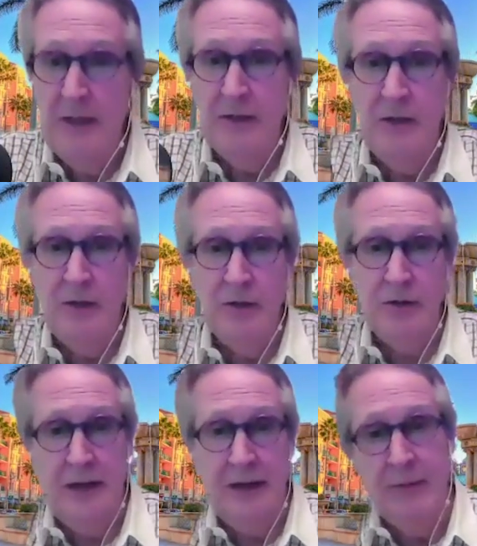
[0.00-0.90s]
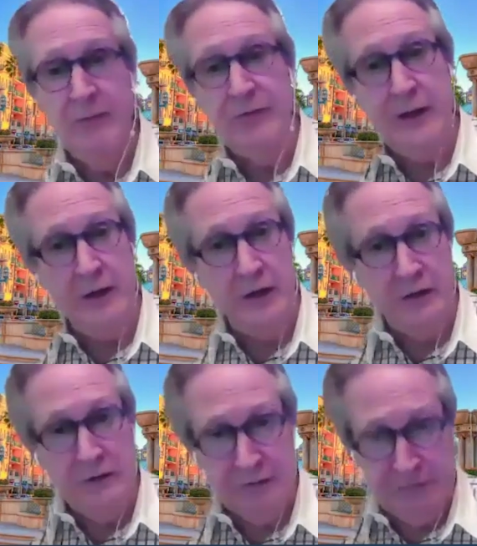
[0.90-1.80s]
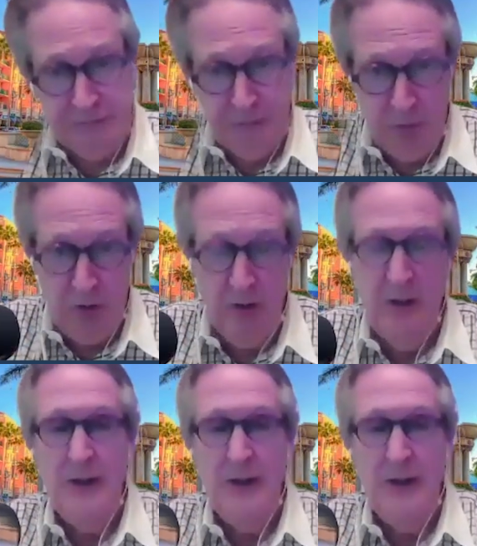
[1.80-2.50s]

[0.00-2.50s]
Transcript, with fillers: You know, you could have them stay on a different floor.